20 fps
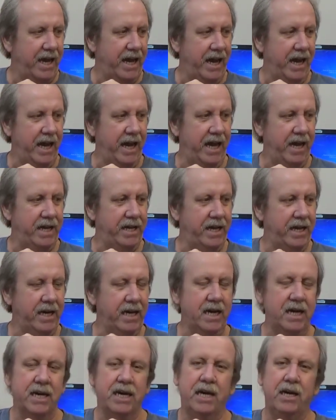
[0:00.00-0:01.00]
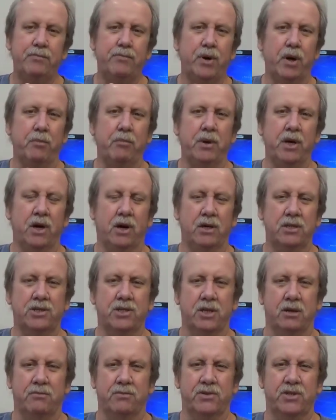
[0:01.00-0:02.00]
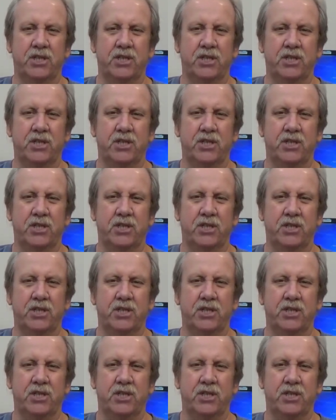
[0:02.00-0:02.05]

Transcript: and uh, he put me on some